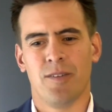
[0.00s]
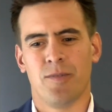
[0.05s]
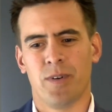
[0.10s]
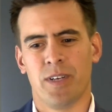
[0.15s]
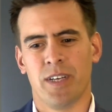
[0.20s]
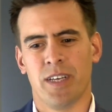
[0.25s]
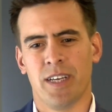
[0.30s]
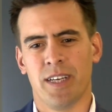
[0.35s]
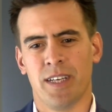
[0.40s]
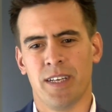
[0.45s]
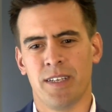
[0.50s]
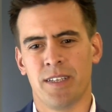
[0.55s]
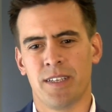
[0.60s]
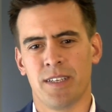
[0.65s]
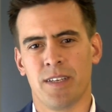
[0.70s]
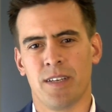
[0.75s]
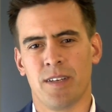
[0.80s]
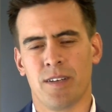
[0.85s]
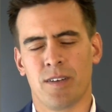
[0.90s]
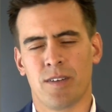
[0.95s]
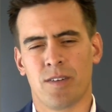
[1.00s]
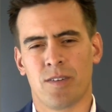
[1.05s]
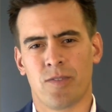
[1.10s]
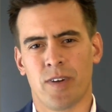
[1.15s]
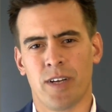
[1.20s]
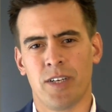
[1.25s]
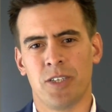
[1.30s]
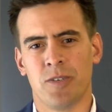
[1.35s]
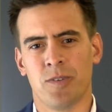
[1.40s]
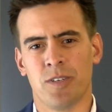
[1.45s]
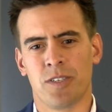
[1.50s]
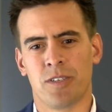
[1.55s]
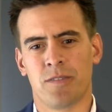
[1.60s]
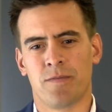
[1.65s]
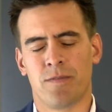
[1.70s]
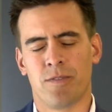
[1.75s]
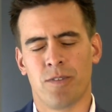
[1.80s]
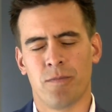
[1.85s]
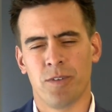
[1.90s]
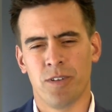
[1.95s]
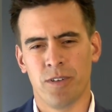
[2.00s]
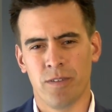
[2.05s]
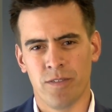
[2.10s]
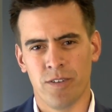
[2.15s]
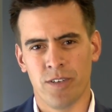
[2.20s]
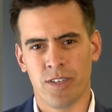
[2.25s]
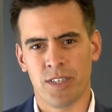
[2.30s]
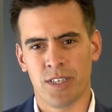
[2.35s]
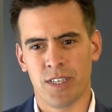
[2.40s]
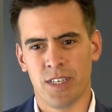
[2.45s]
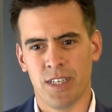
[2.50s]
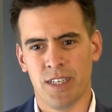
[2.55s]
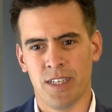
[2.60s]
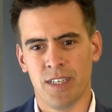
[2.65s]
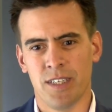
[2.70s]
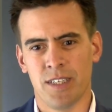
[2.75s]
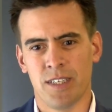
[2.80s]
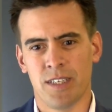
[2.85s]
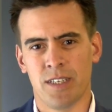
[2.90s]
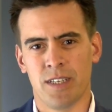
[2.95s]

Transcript: We need graduates from universities